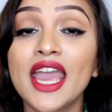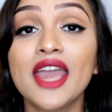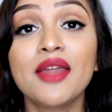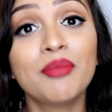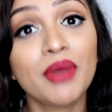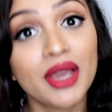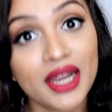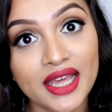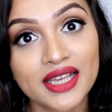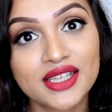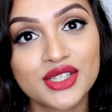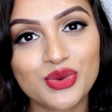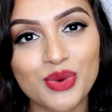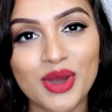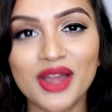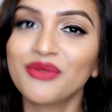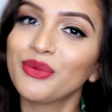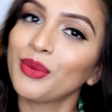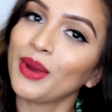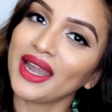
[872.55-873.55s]
in my next
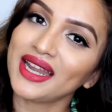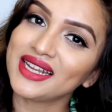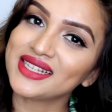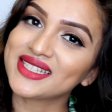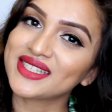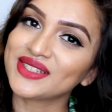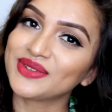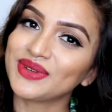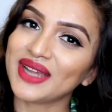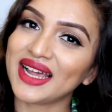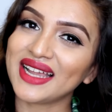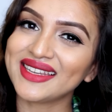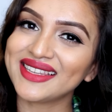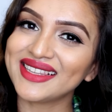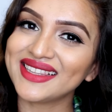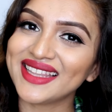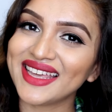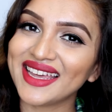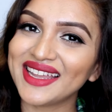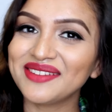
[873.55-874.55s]
one very soon.
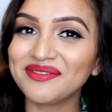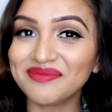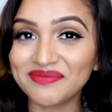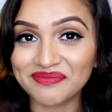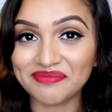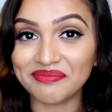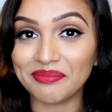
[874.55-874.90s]
Until then,